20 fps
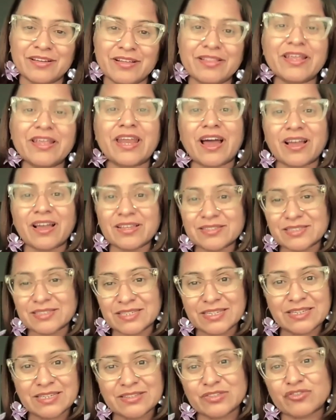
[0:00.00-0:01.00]
that I
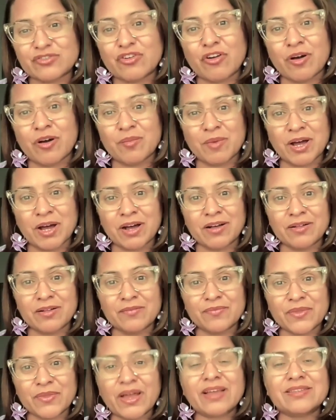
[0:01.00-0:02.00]
see his trauma,
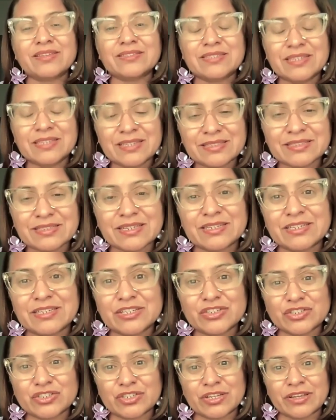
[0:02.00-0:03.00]
I see his
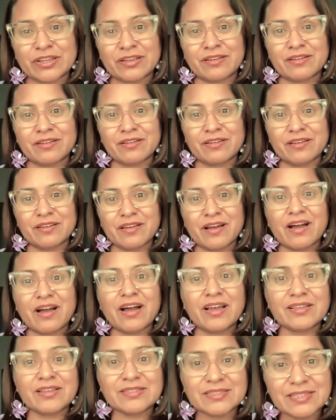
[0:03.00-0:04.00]
conditioning,
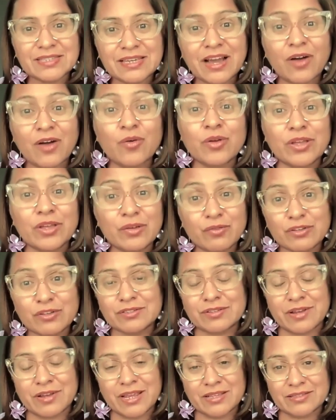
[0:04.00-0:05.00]
I see how he
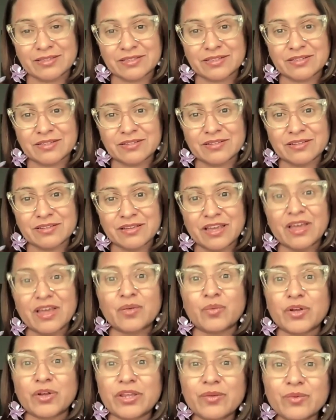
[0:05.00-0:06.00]
was raised and
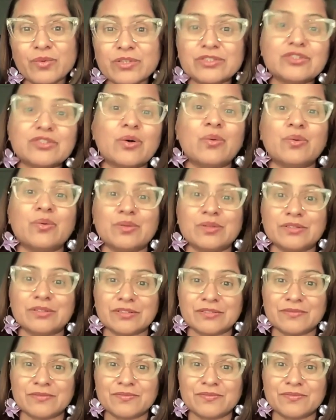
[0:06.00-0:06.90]
what he was told.